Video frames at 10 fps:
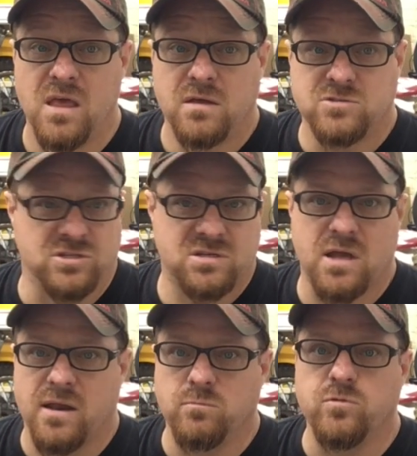just to
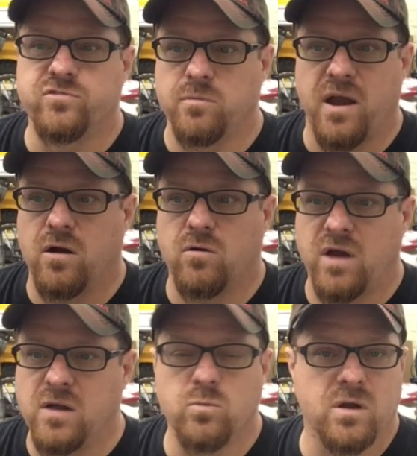kind of move some air
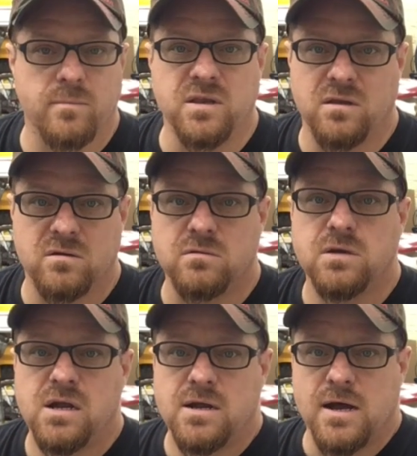around when I'm in here.
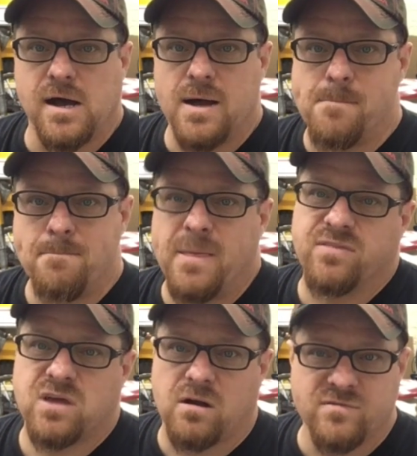Not
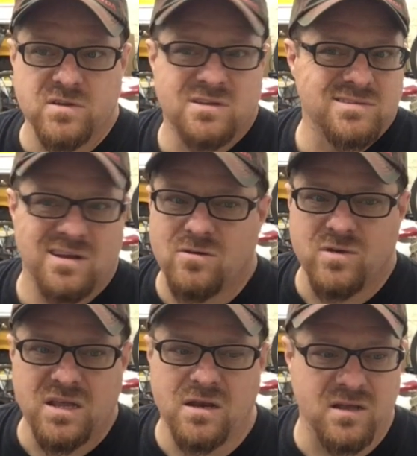that often because I don't
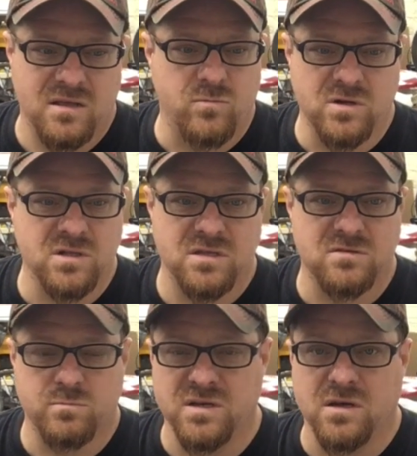need it. It really has
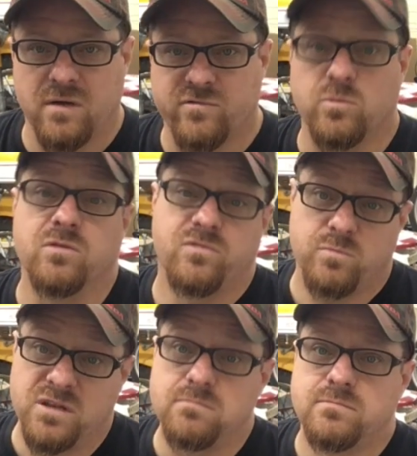been comfortable. It's
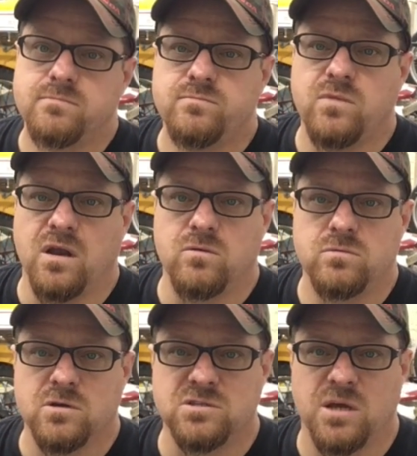been,
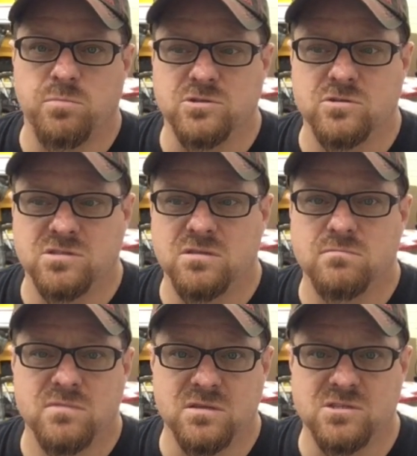good temperatures
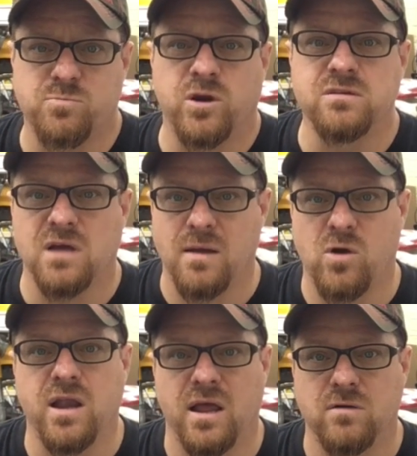in springtime
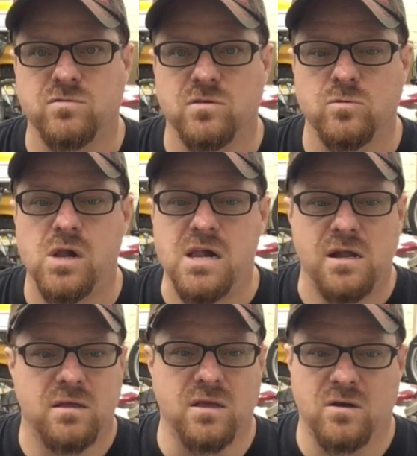right now. So,
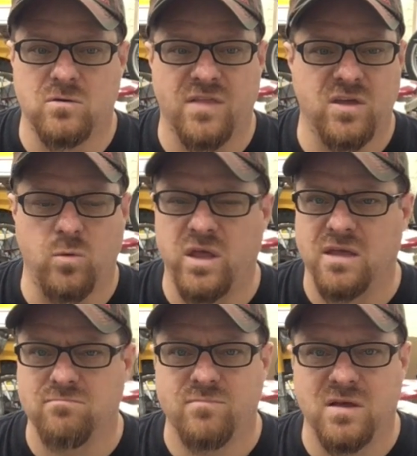I think we
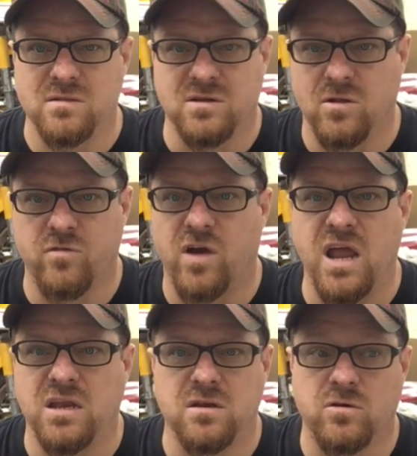hit a little over
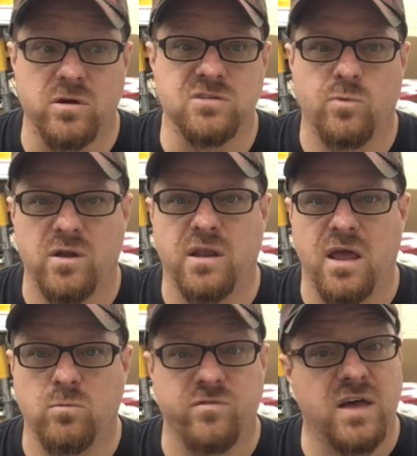80 degrees one day,
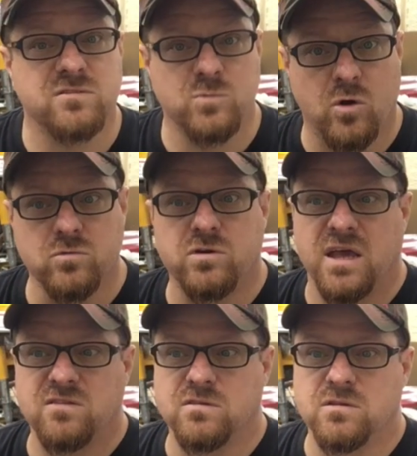and we've had some colder
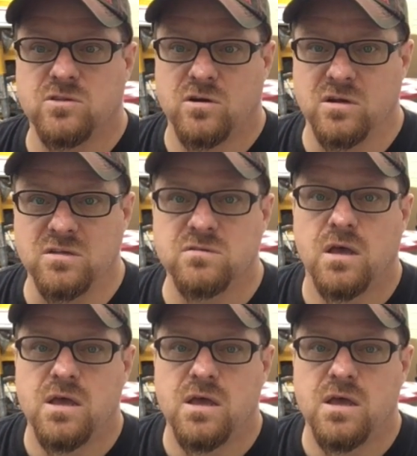days in the 30s